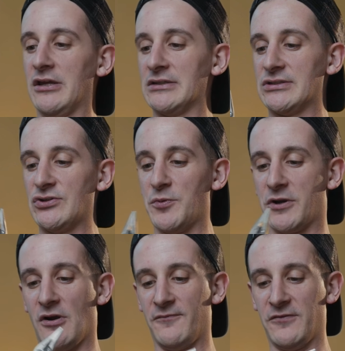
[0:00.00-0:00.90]
is super
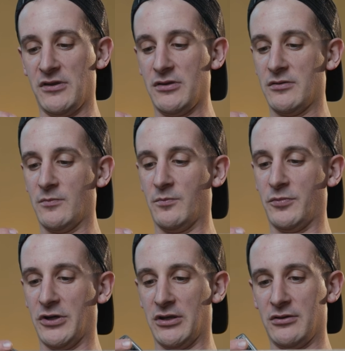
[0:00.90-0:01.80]
comfy,
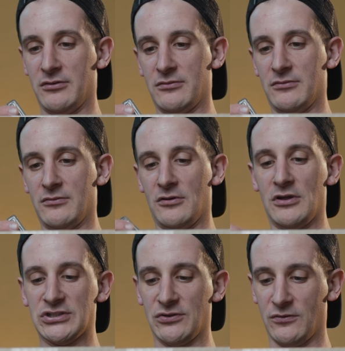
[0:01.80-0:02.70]
but
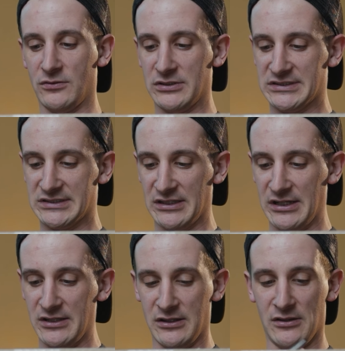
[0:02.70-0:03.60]
also
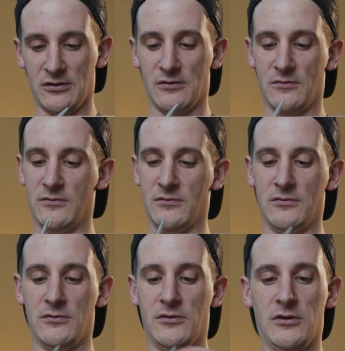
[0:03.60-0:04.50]
slightly low.
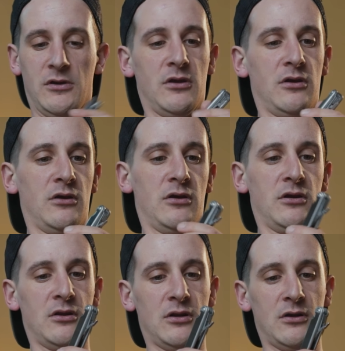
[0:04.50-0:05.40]

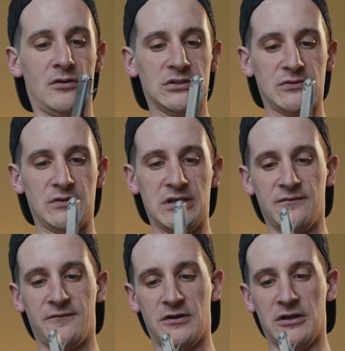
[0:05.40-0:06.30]
And I also need
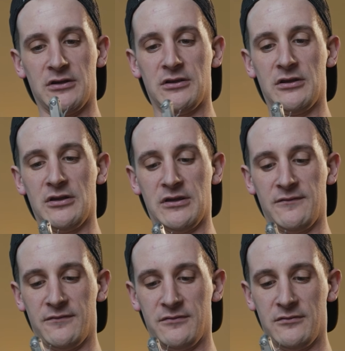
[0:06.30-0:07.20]
to find a knife.